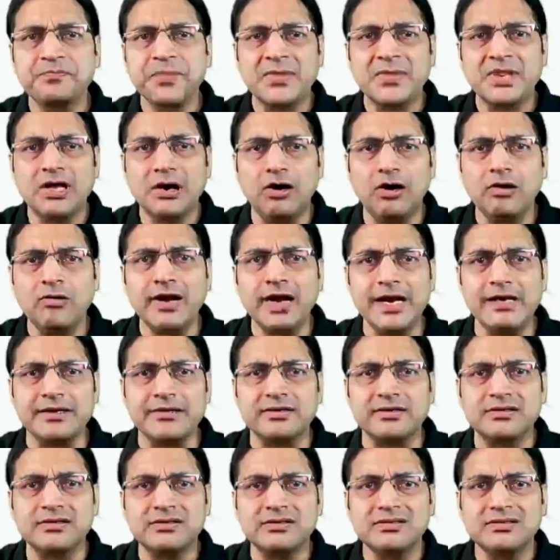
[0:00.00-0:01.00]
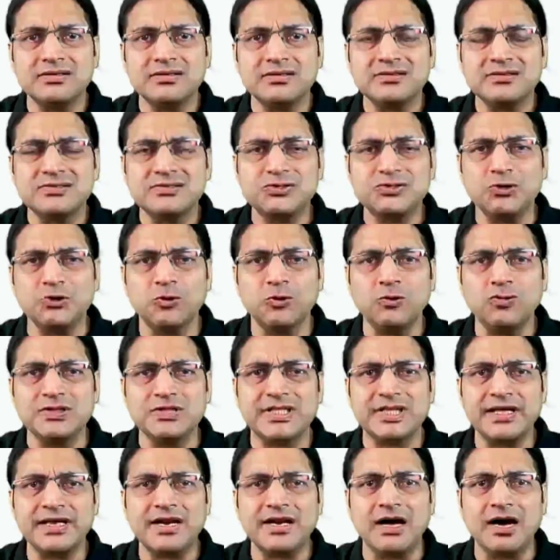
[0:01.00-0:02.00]
Alright. So
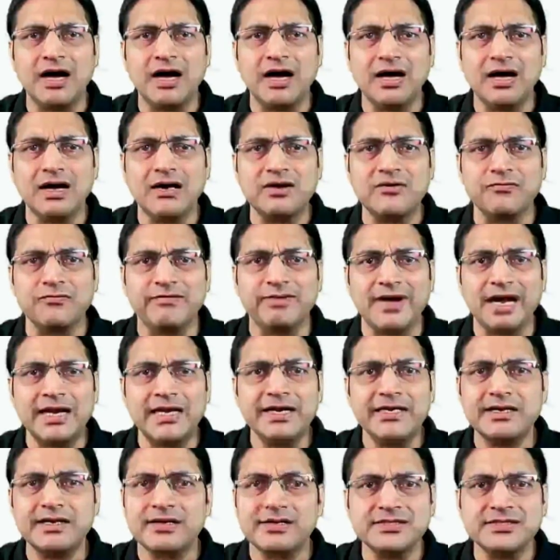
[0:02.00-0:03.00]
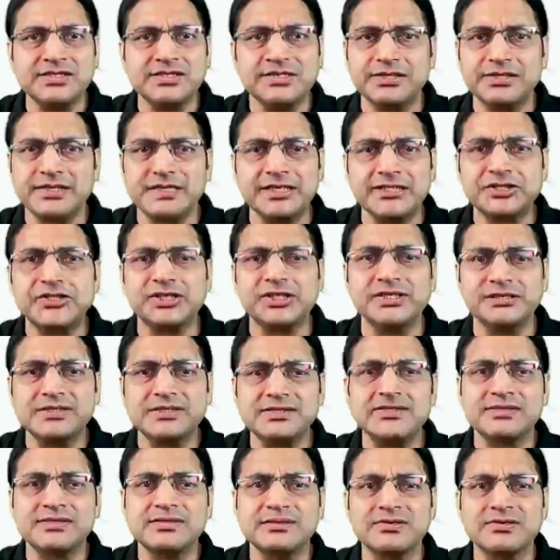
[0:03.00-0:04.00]
there are valid
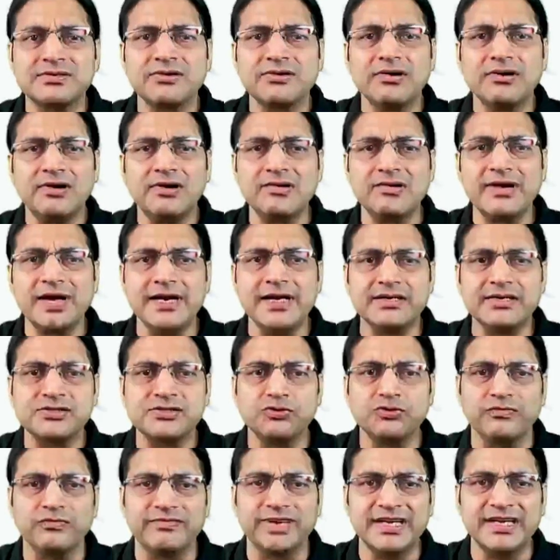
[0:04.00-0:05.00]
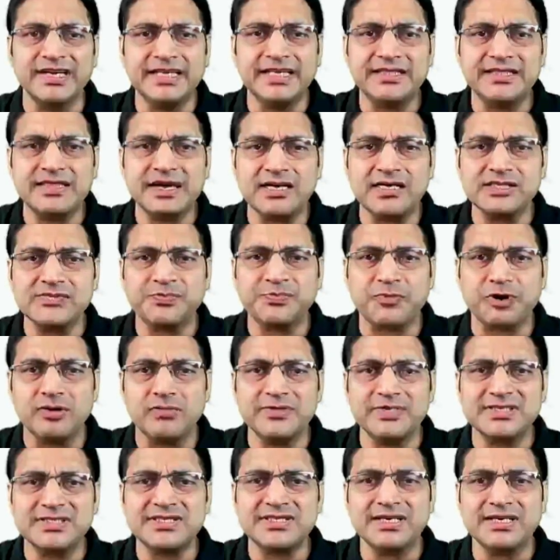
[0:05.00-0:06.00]
considerations. Alright. So Vinita's
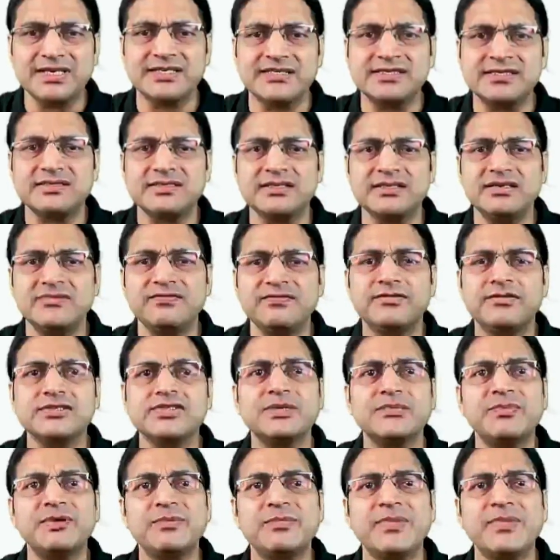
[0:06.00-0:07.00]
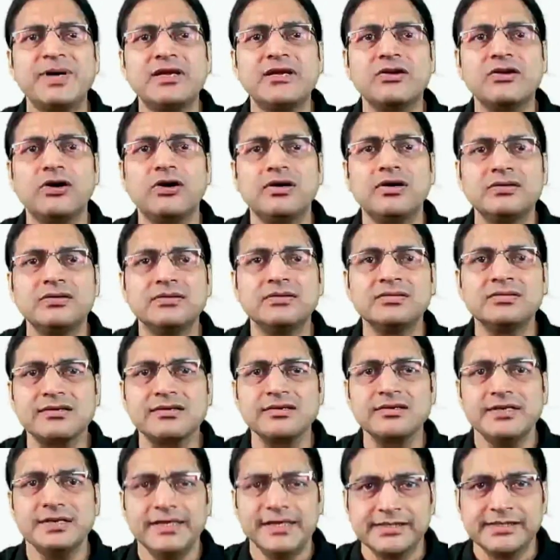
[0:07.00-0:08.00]
promise is enforceable by law.
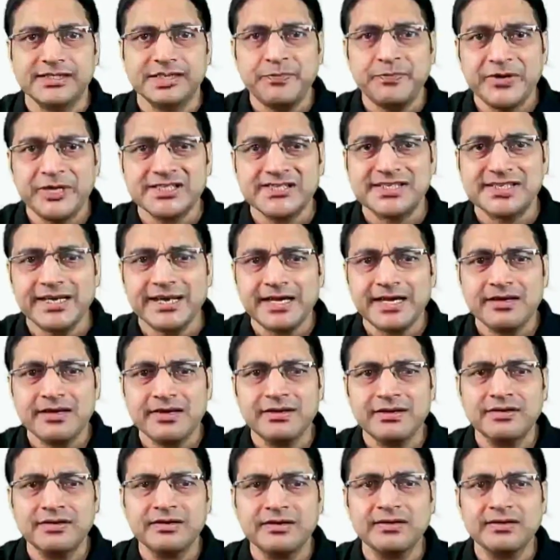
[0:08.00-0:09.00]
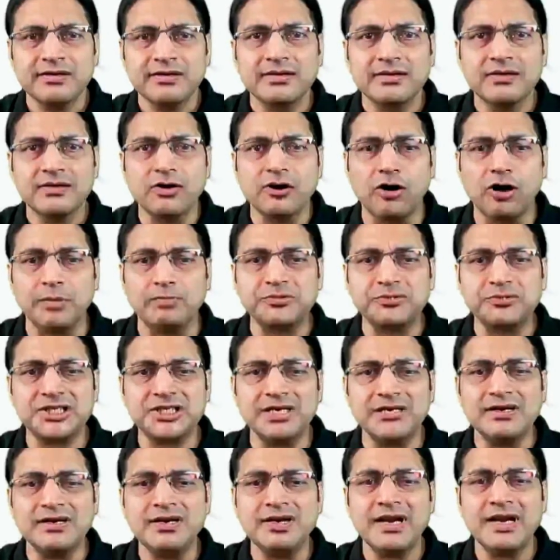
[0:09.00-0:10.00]
Easy peasy.
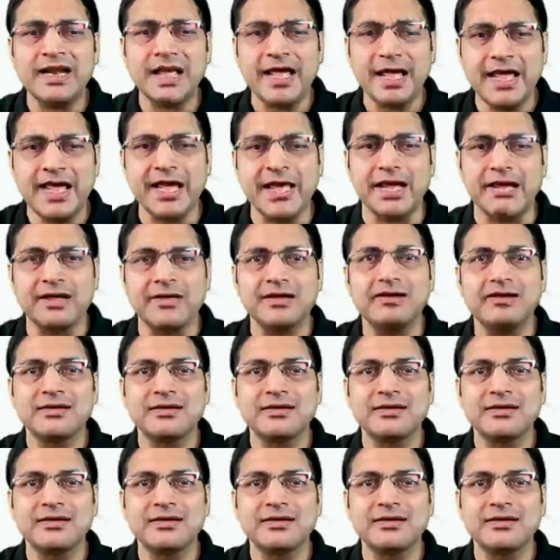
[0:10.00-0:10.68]
Option A.